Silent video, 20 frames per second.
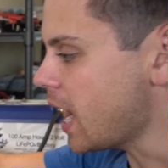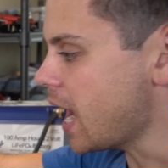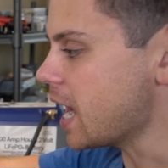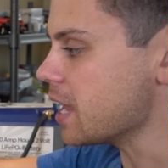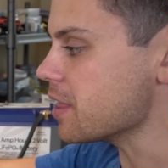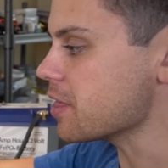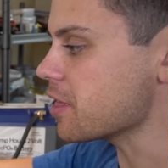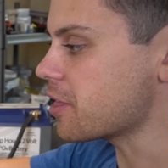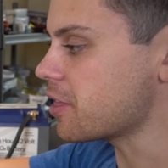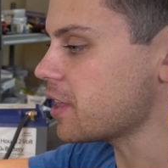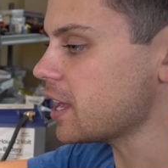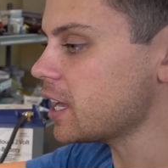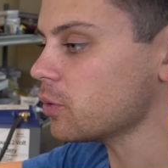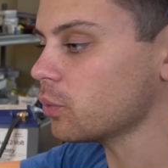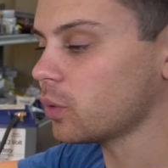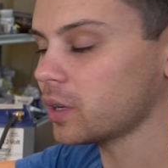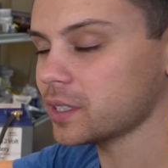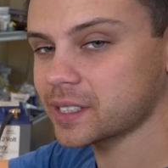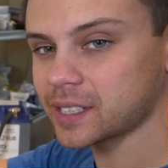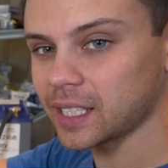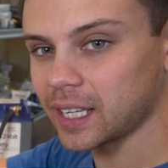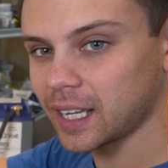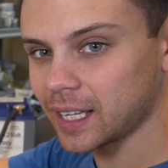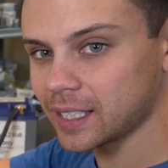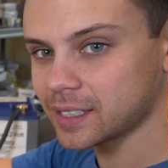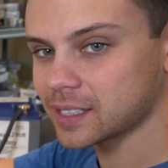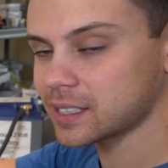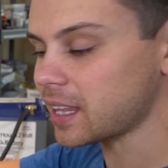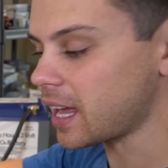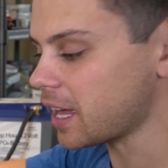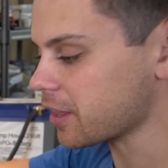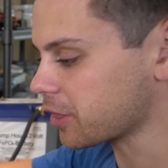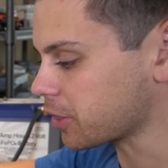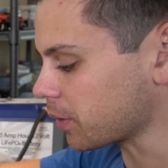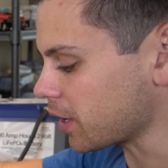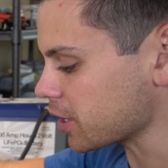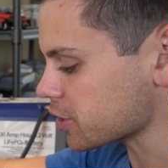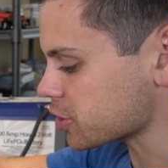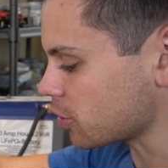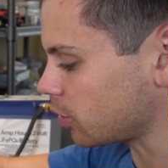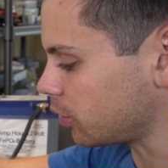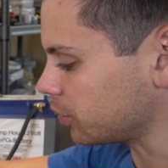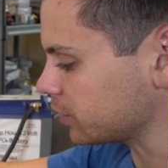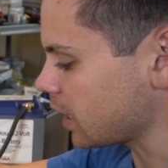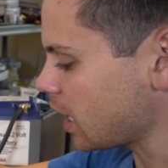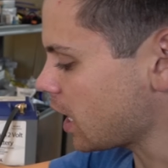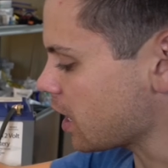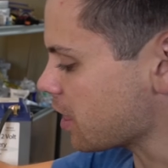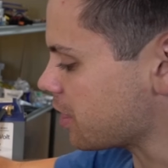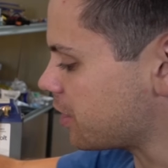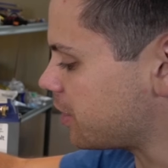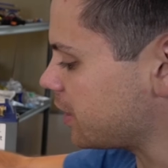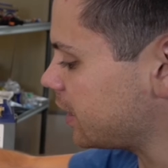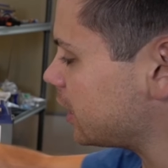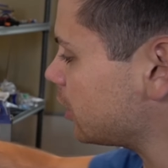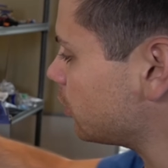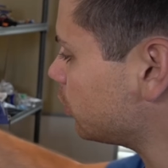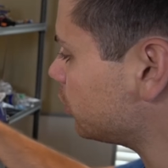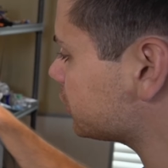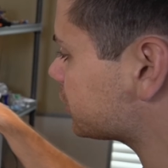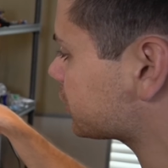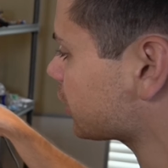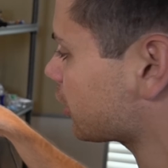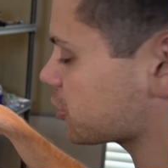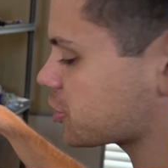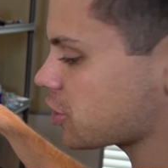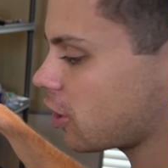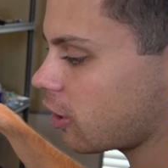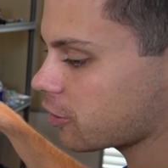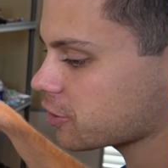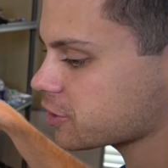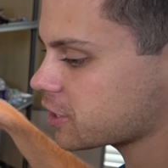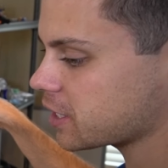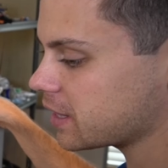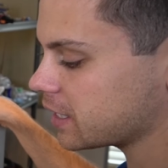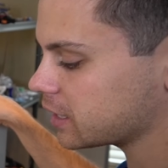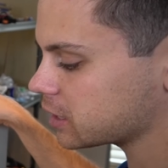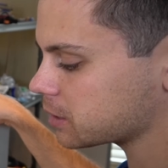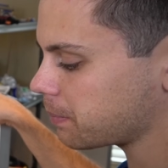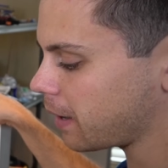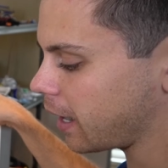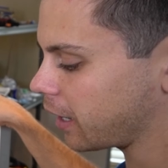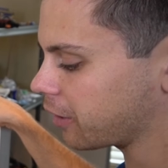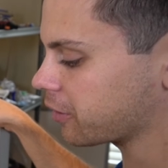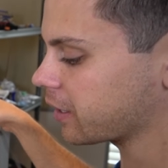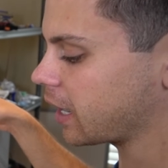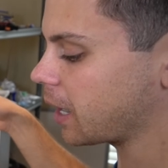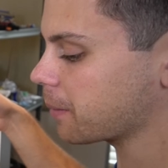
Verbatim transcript: And then once it hits that threshold, then it will start charging this battery.